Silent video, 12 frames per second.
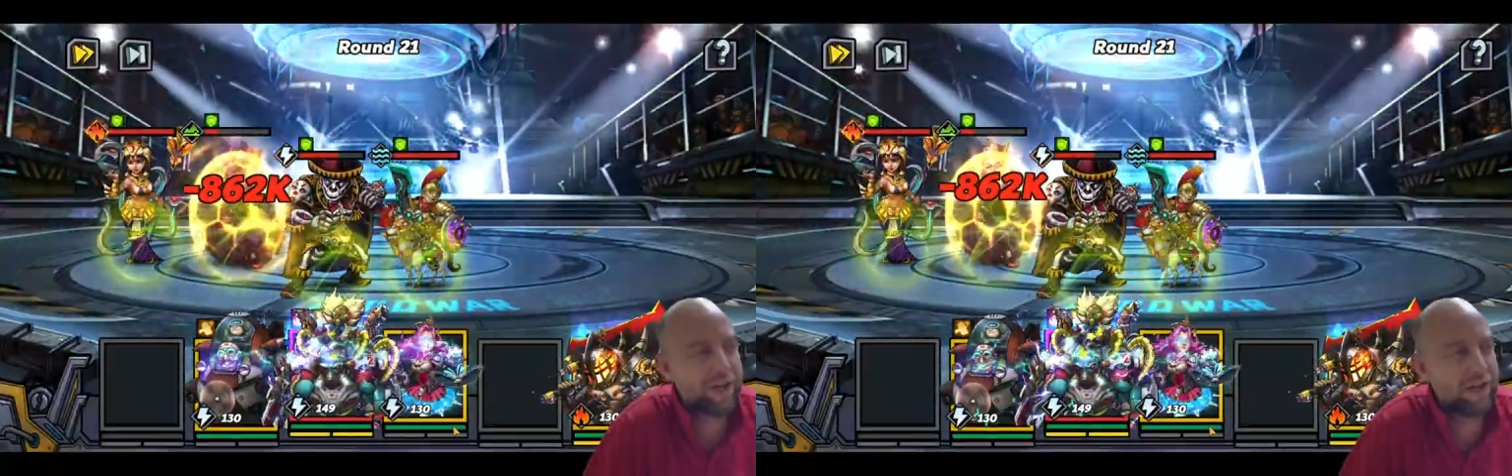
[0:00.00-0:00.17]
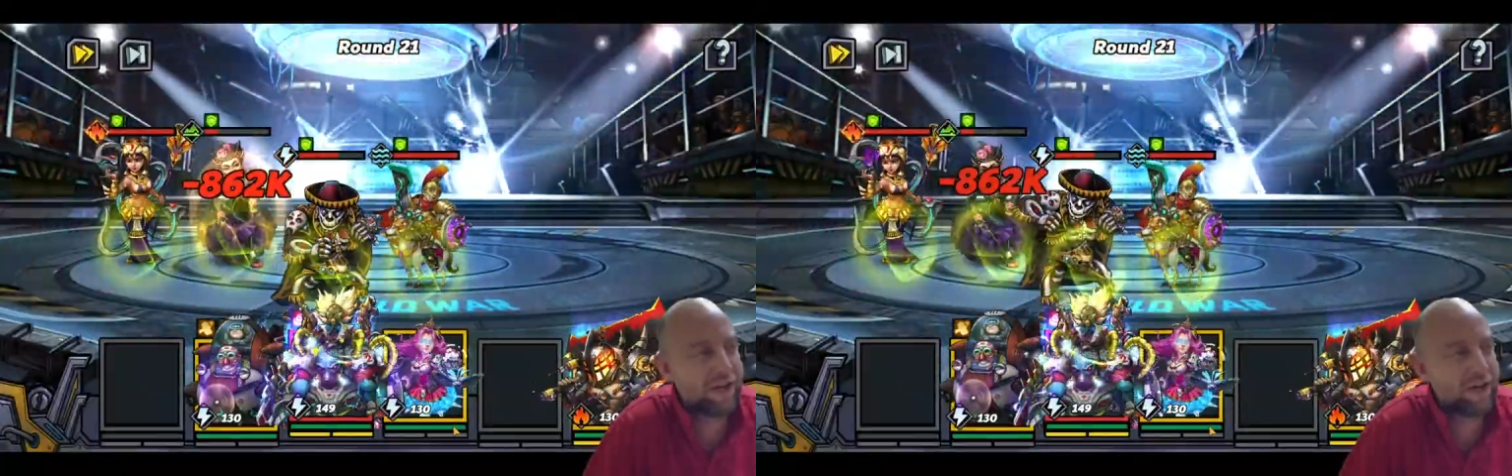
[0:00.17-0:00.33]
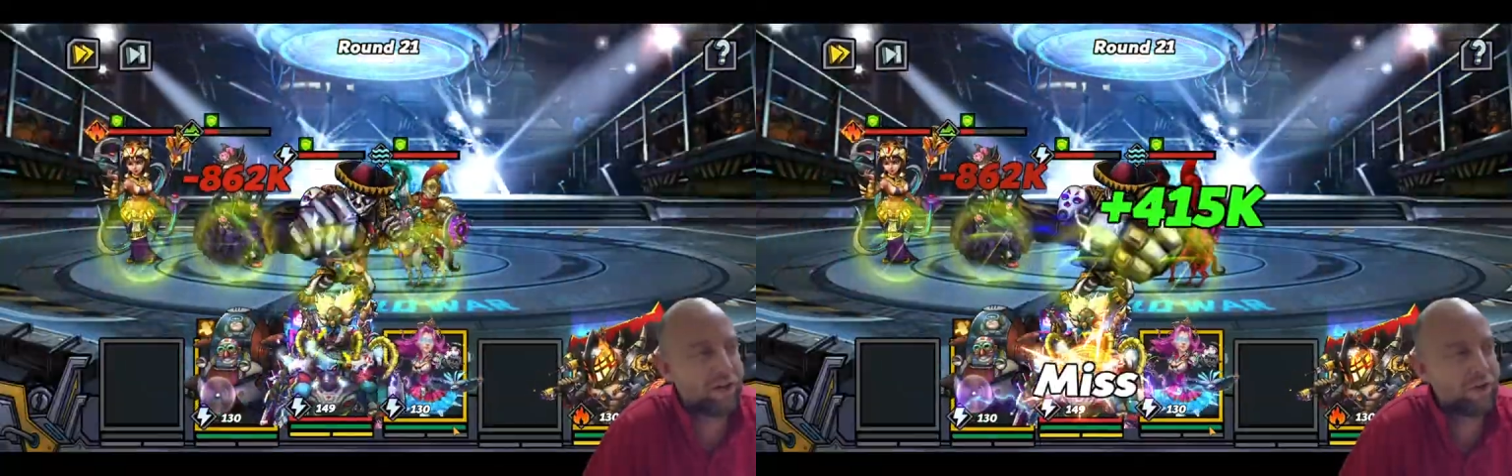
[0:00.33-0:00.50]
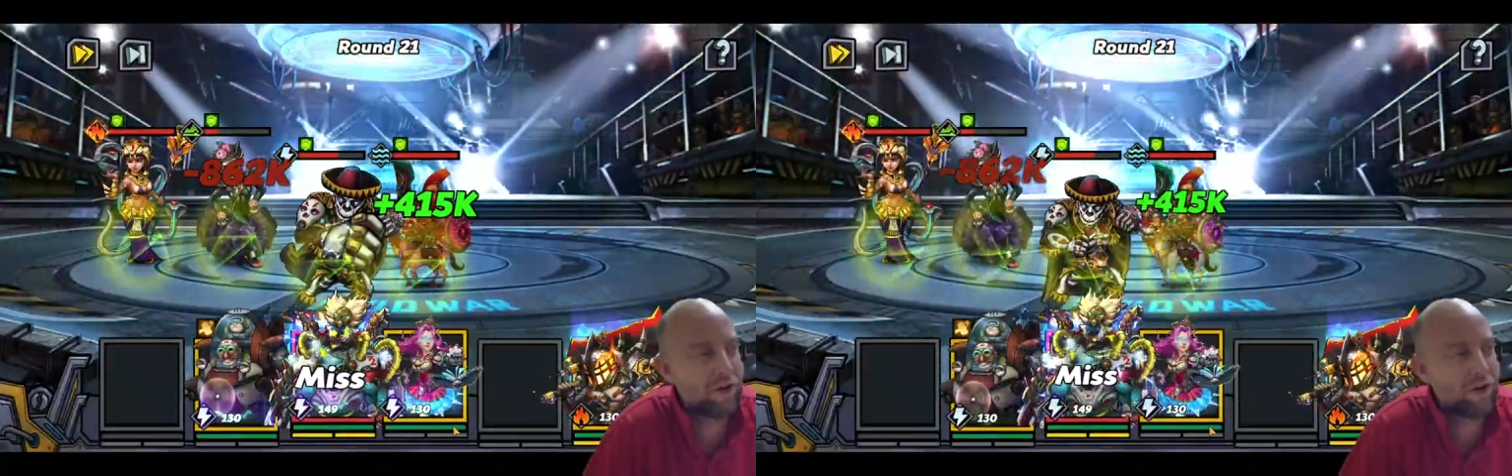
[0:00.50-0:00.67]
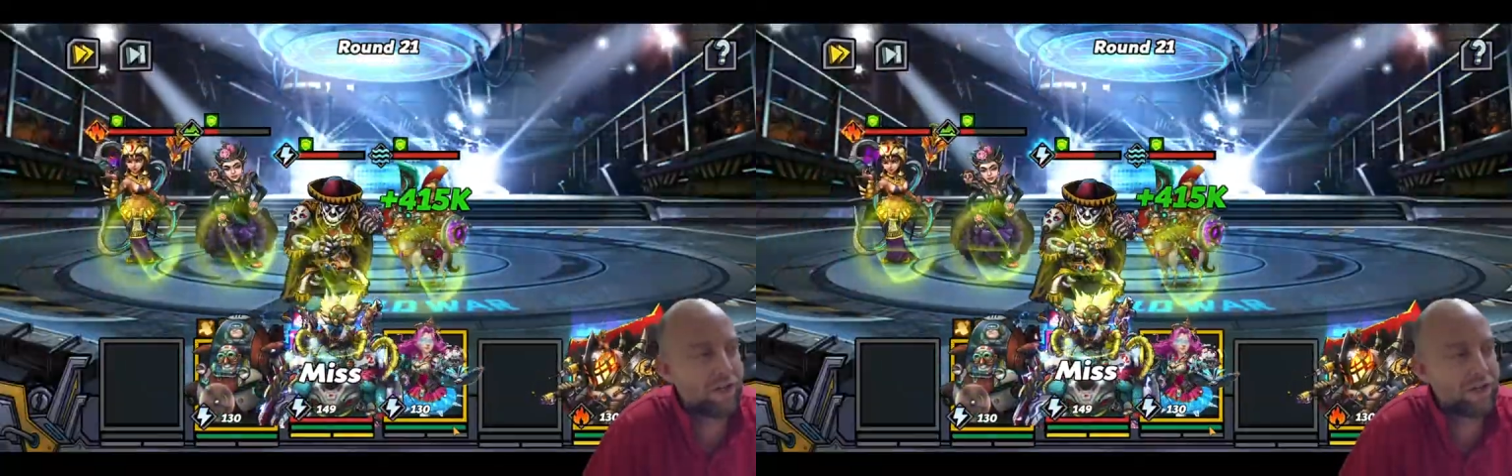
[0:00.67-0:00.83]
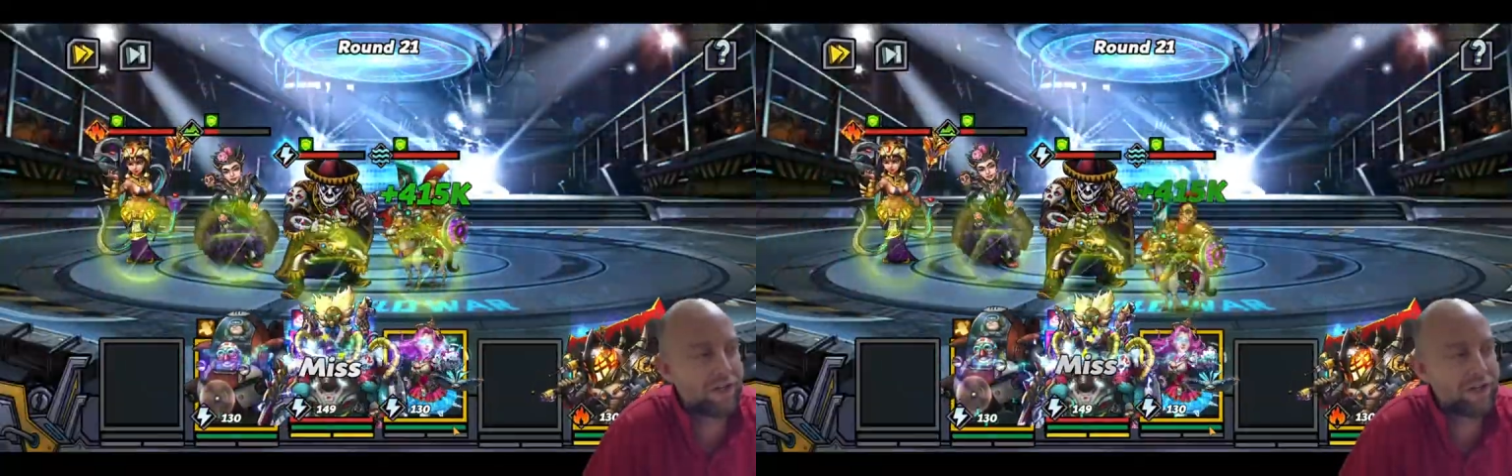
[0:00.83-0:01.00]
and I logged
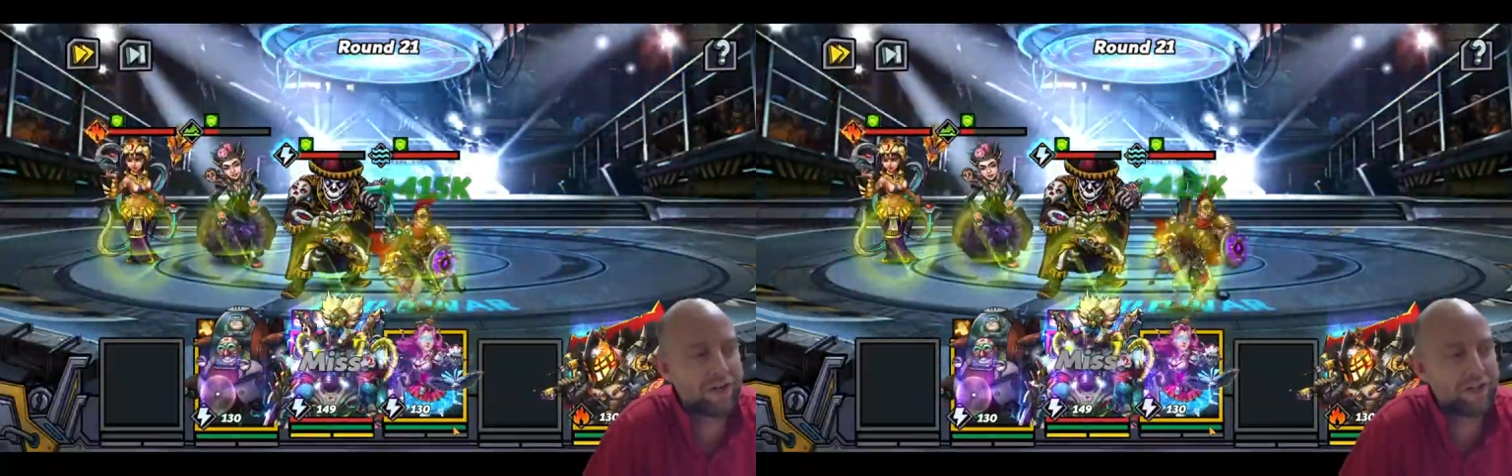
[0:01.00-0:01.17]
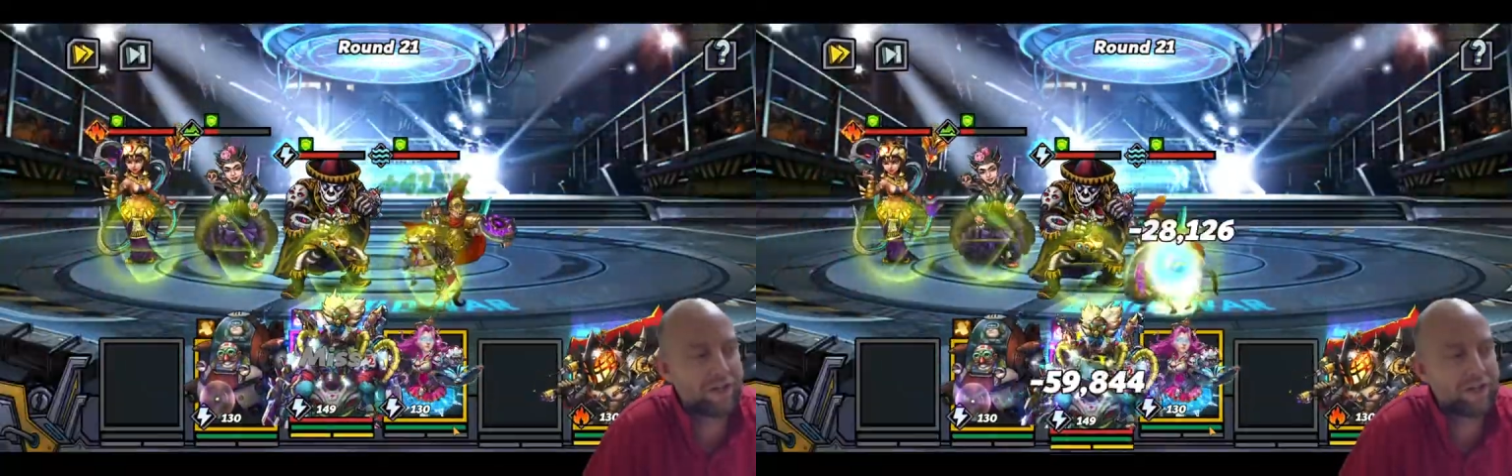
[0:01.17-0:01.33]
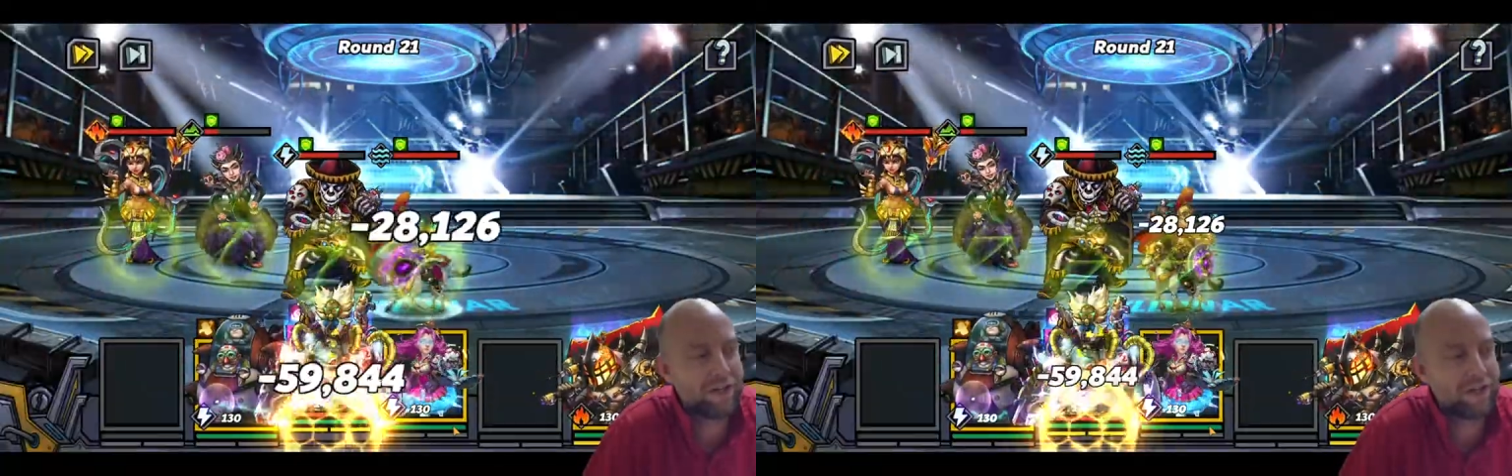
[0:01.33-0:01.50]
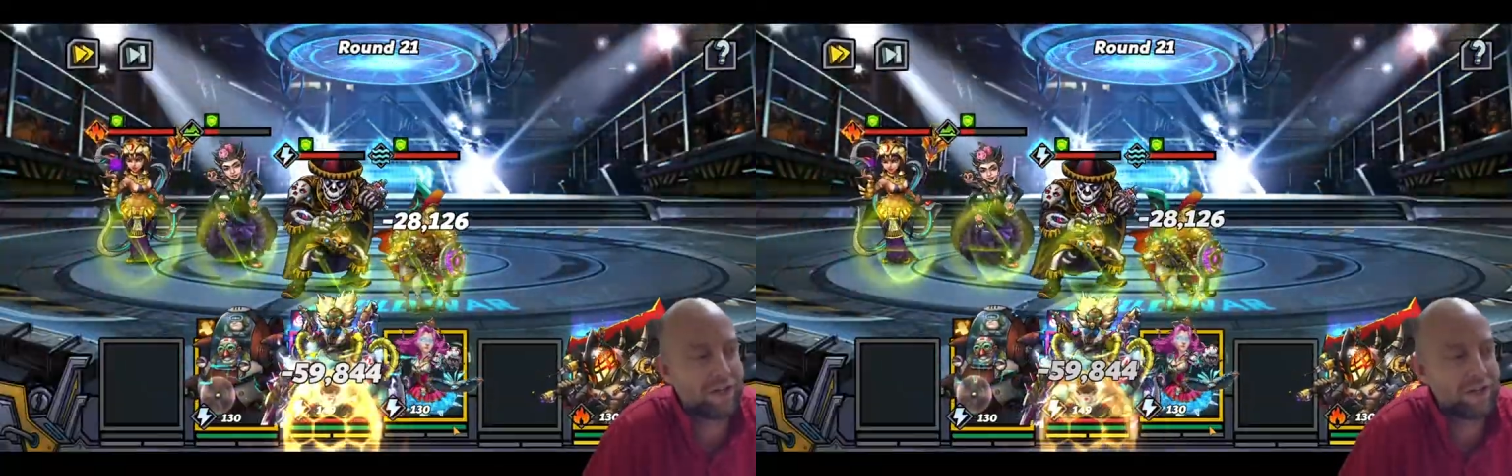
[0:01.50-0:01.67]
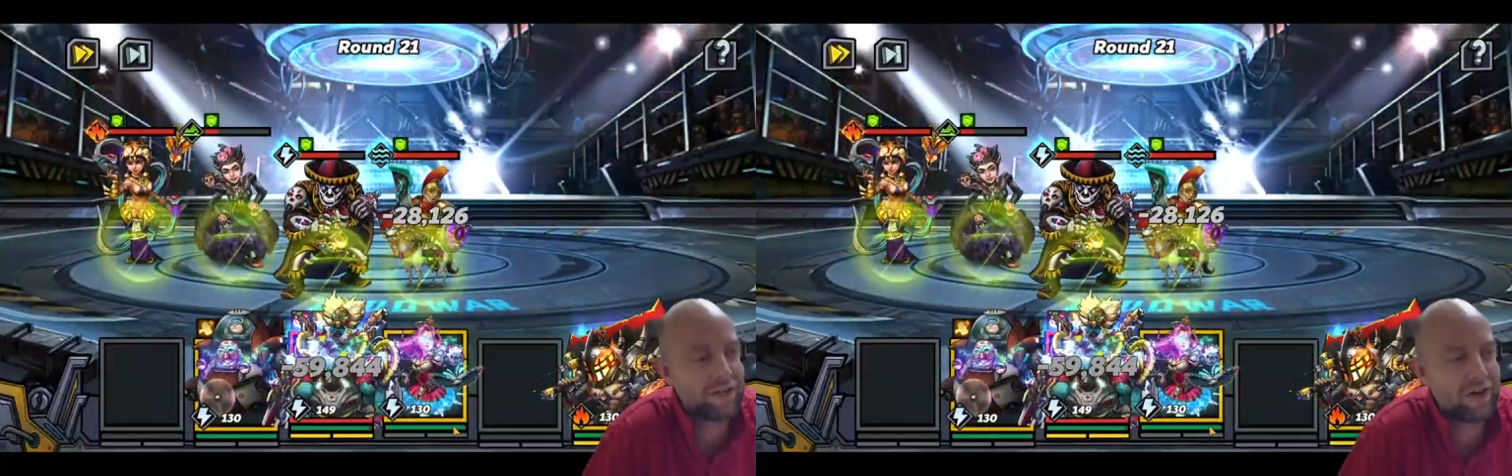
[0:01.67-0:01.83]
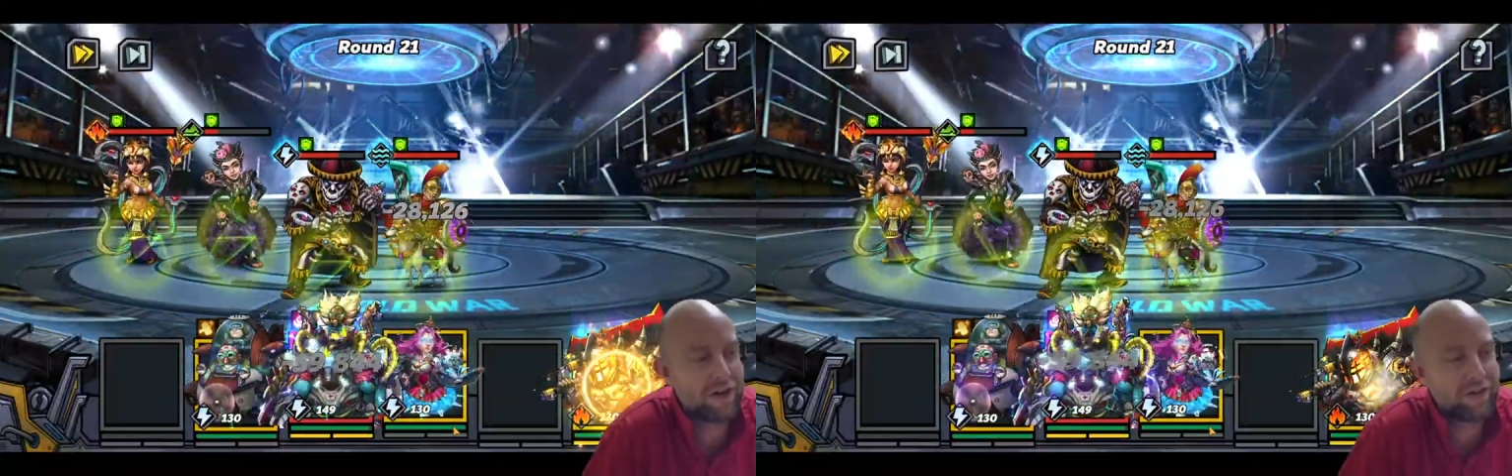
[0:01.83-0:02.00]
in and I didn't see any
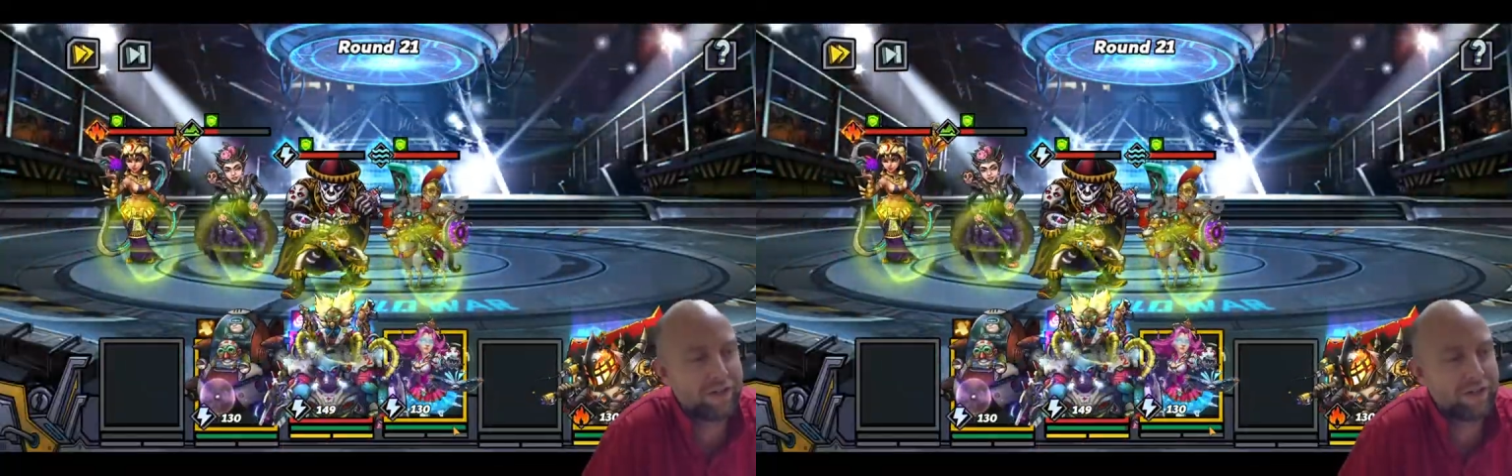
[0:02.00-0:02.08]
sign of it,